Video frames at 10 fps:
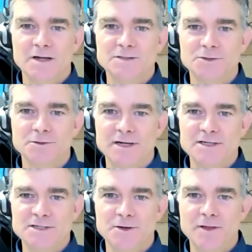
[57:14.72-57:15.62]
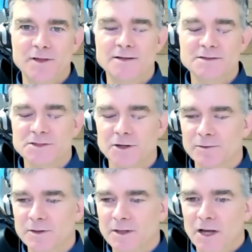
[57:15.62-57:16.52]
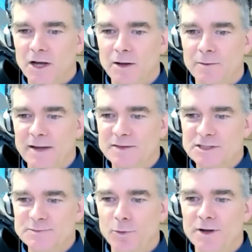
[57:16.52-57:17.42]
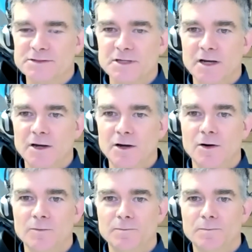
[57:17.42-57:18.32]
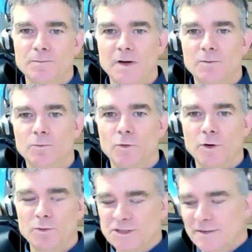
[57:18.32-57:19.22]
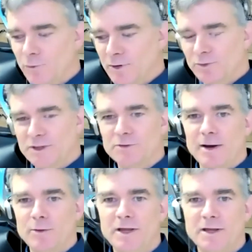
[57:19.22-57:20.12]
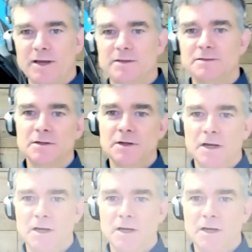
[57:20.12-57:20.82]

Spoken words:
Do let us know that. So at this point, I want to wish everyone a really great weekend.